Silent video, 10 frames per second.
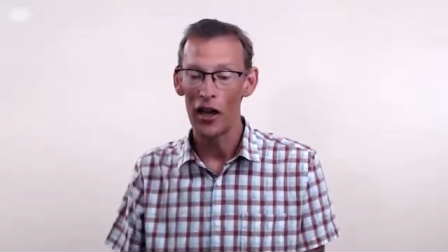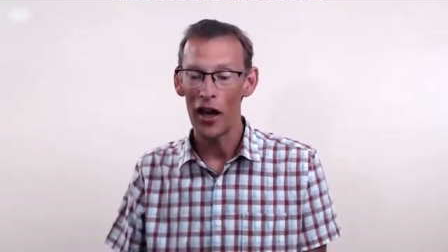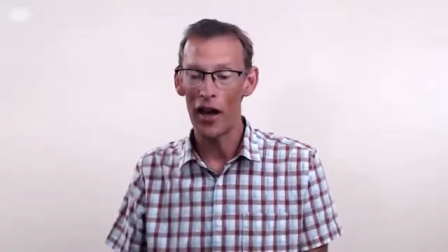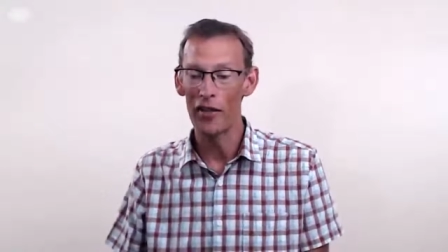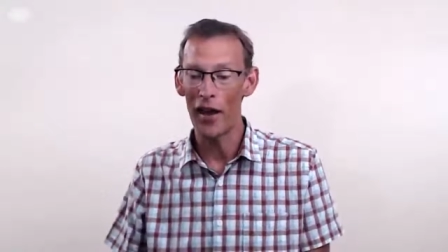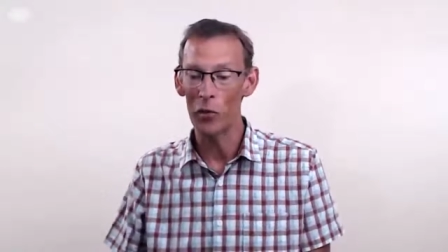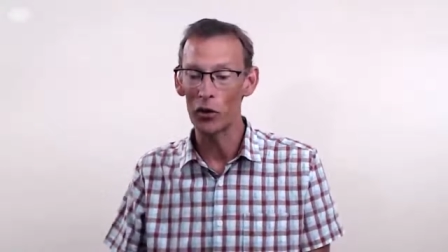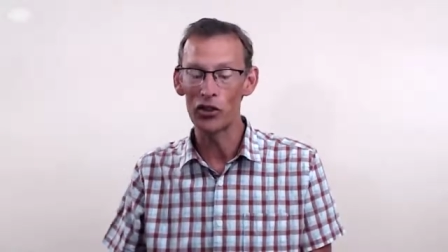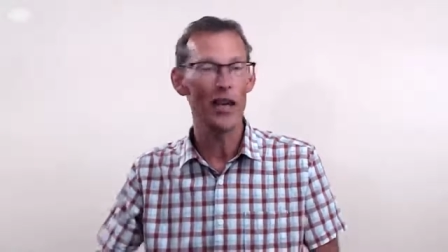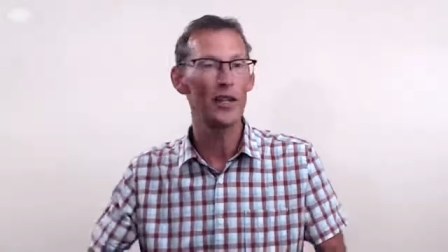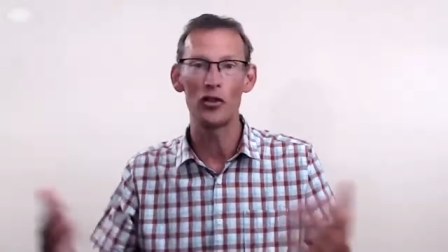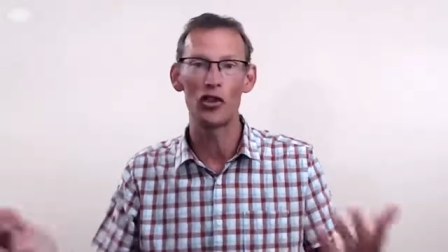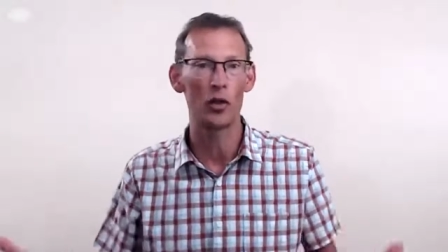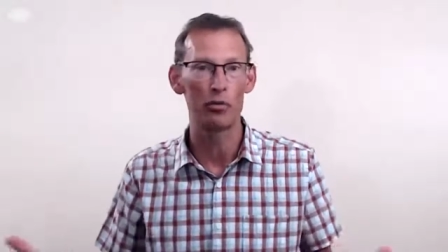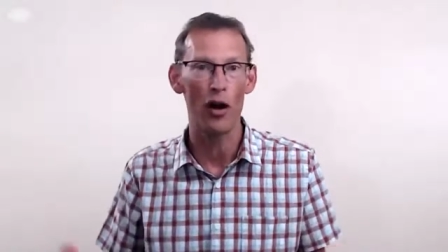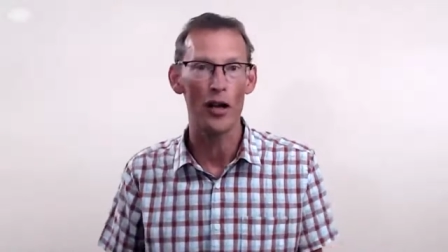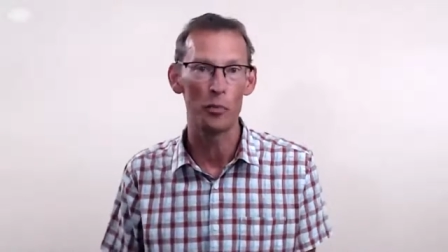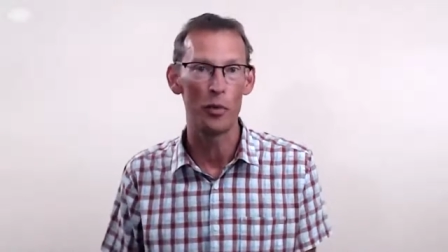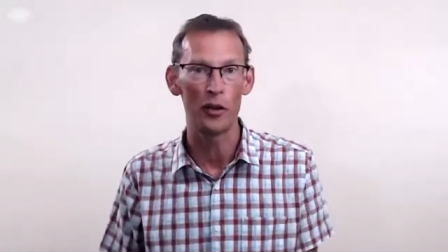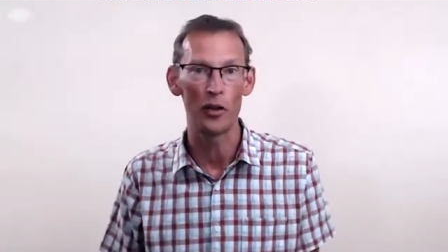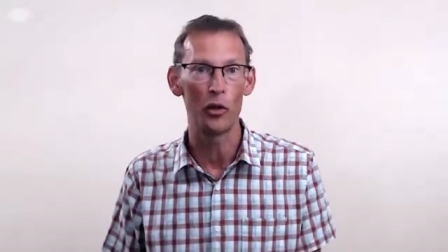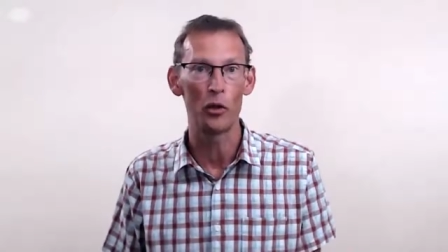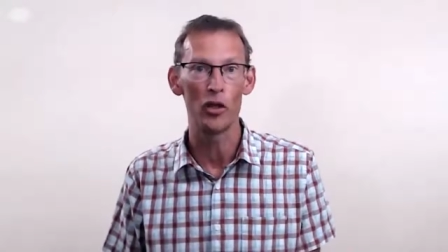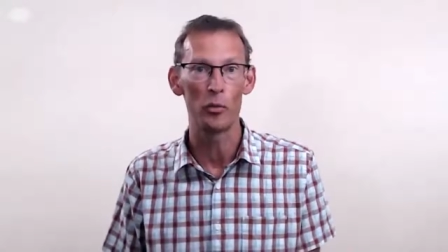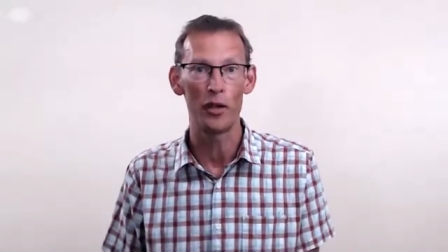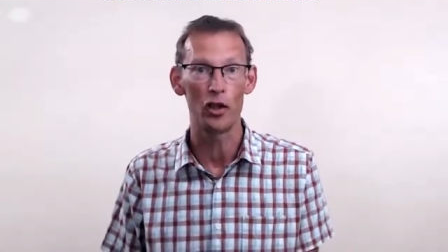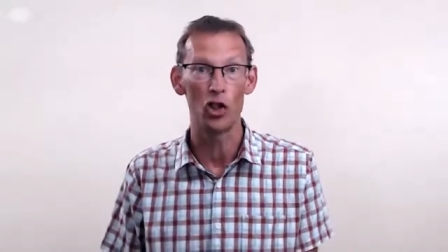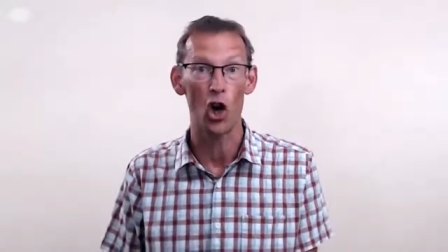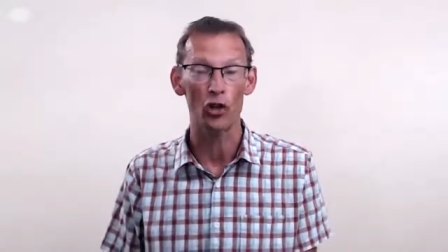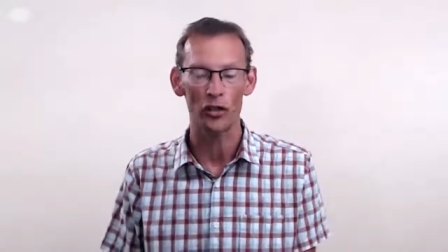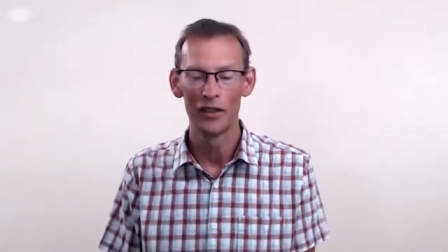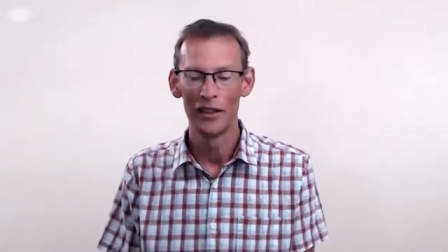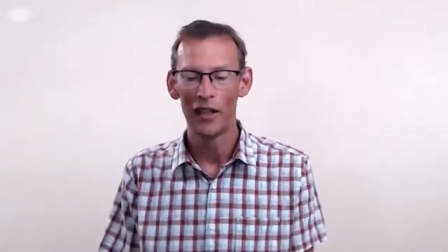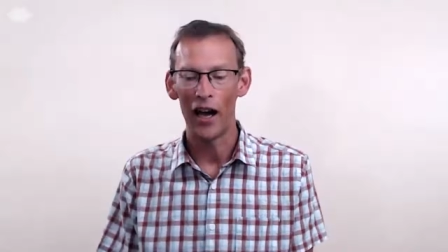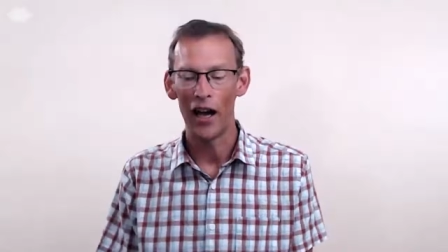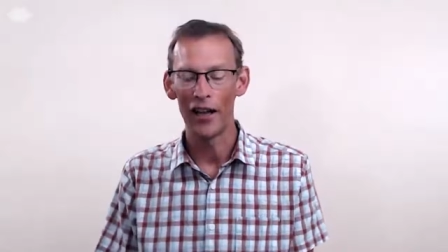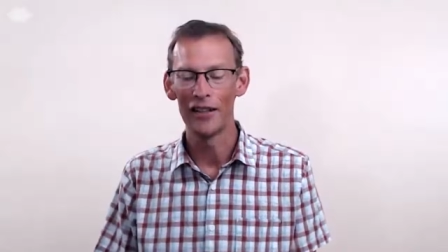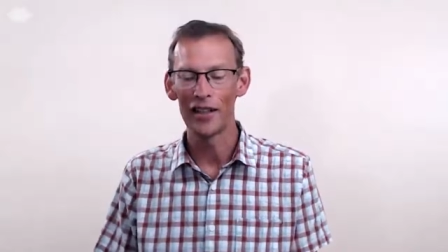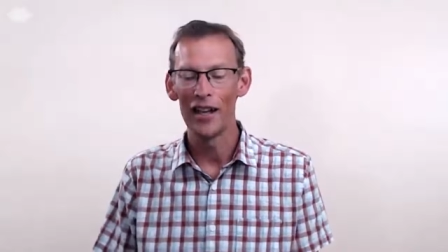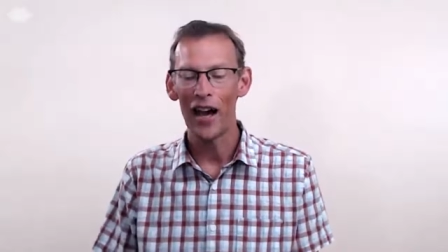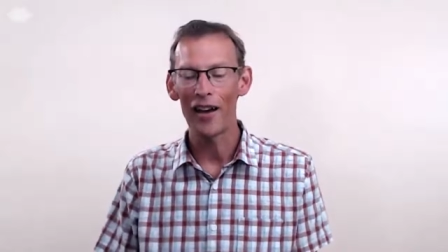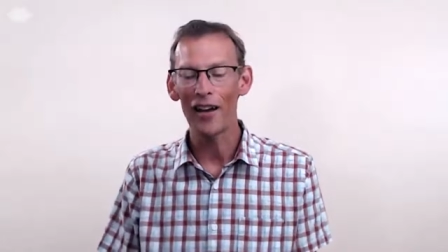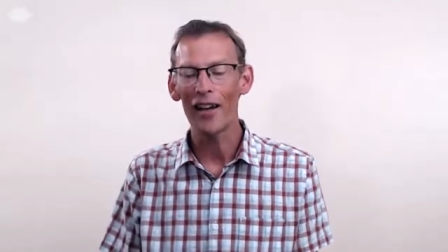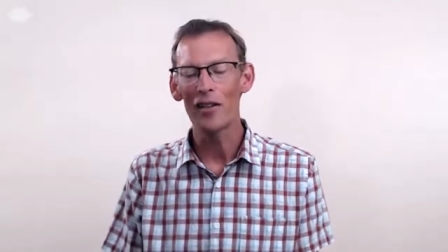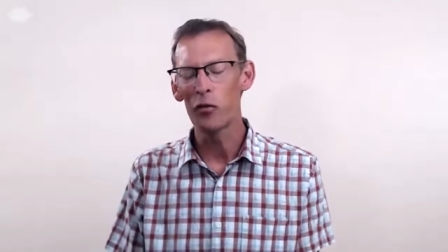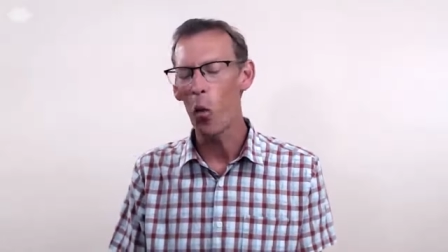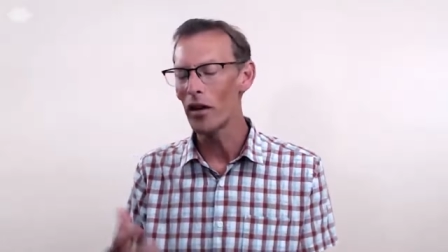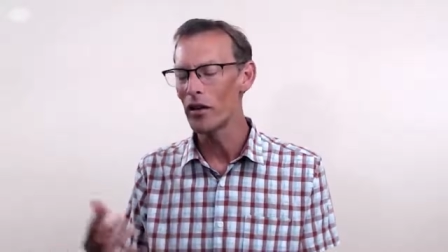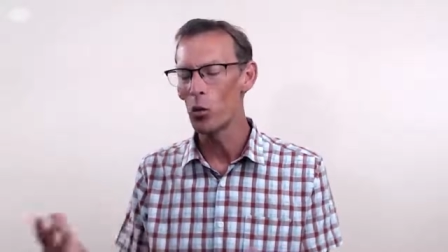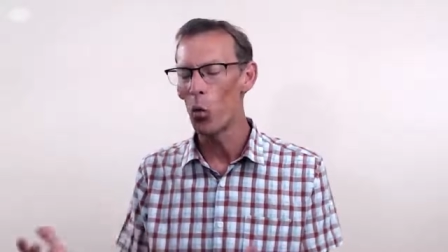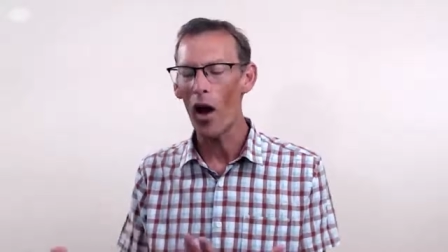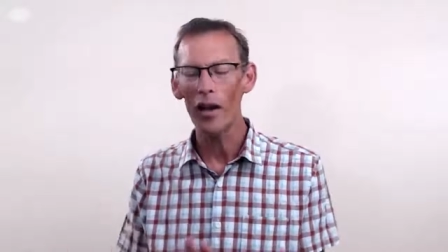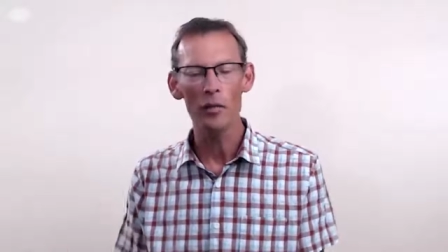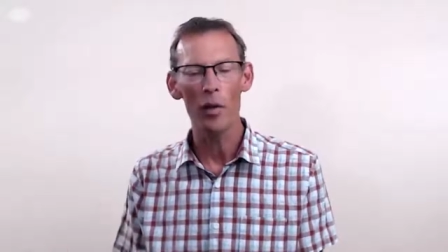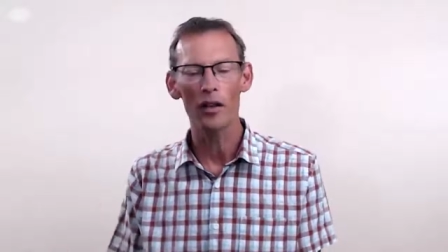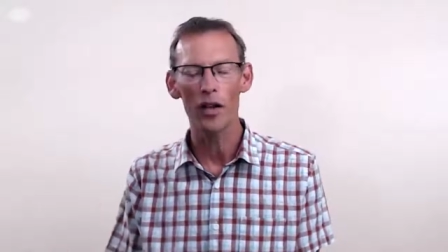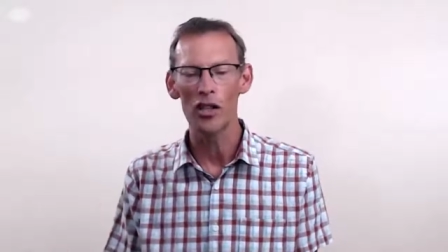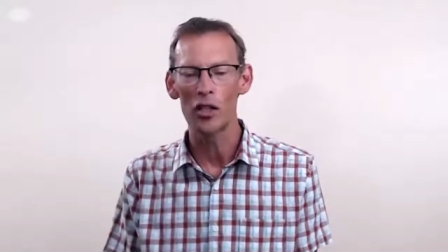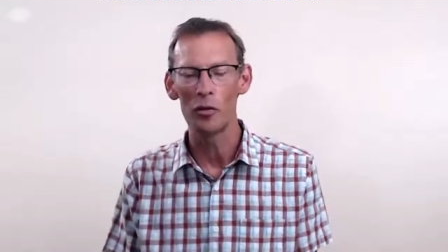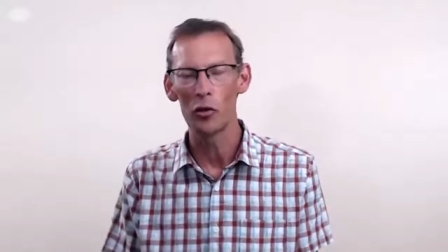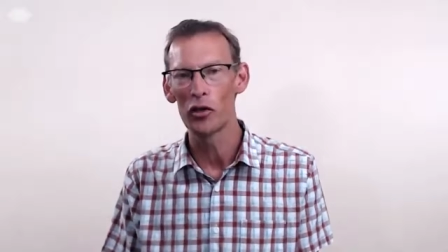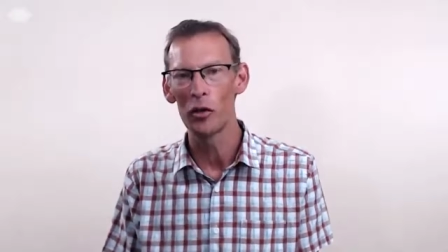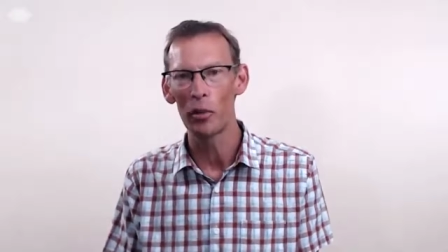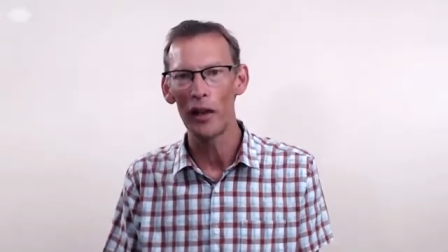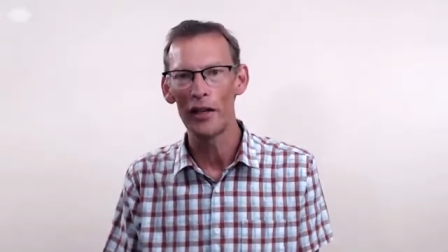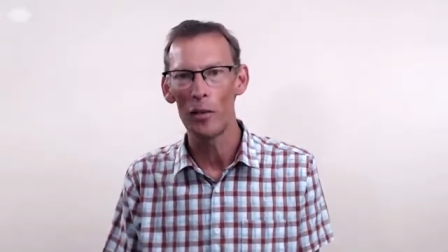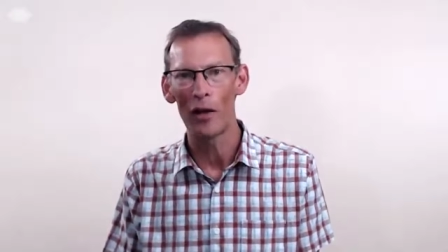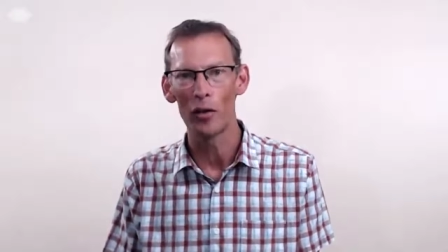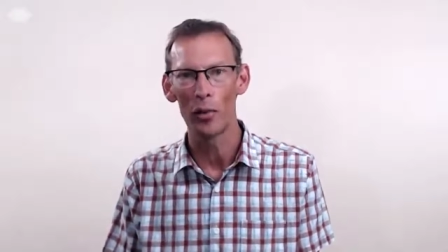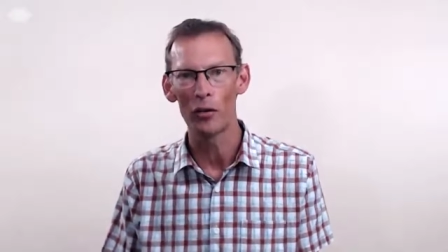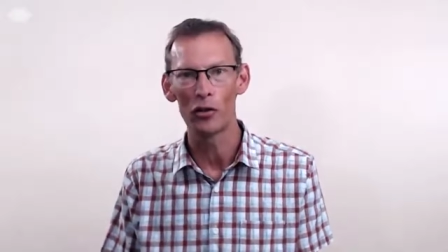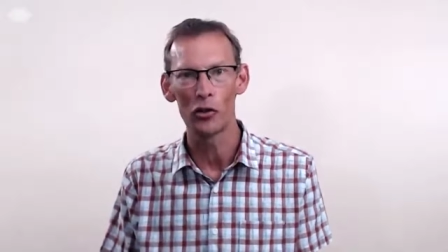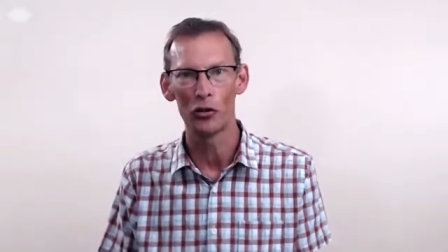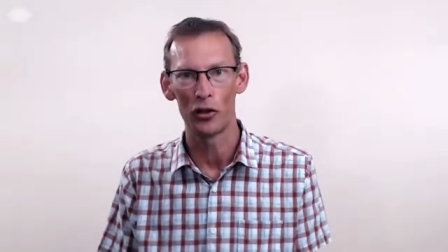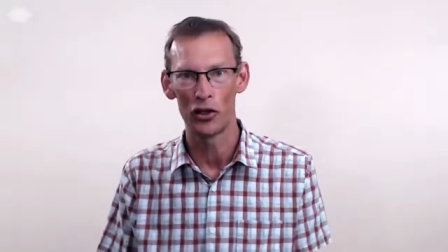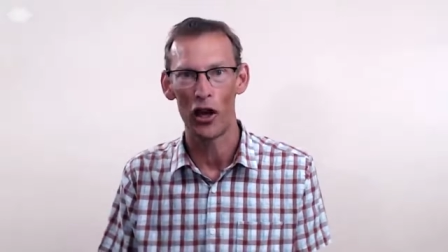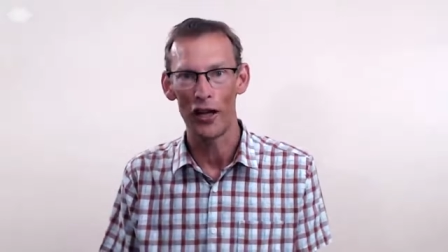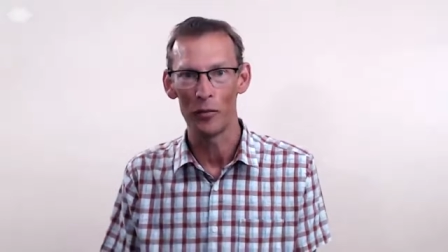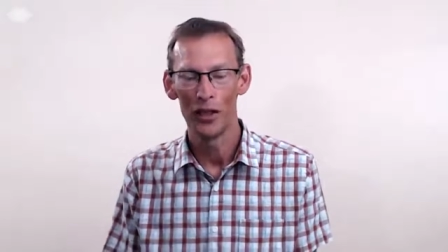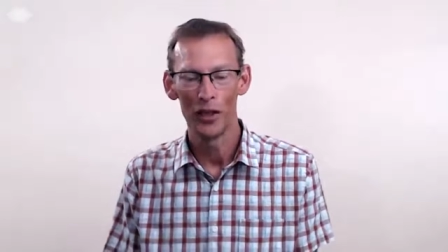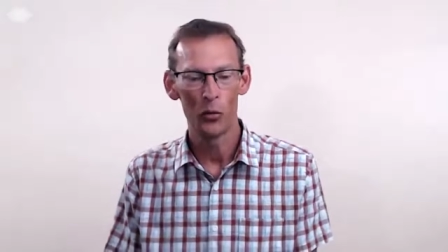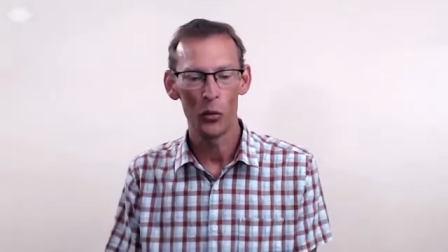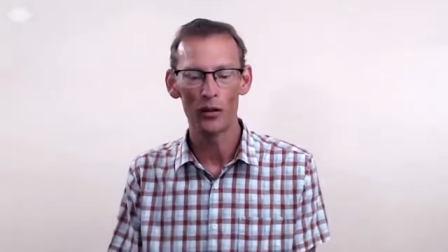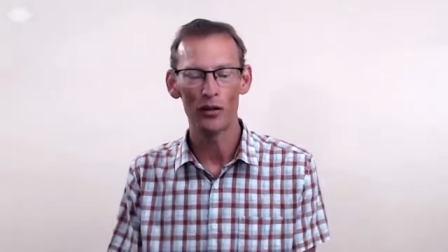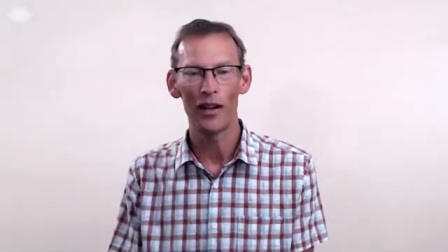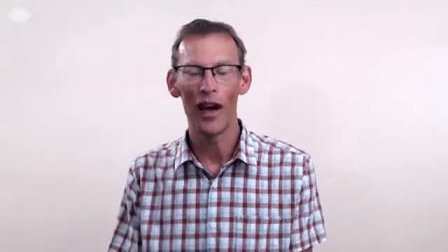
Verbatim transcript: and then we'll send you this surprise bill that will always be a shock. Mm. And and I kind of wondered why did my customers always complain about the bills all the time? Well, I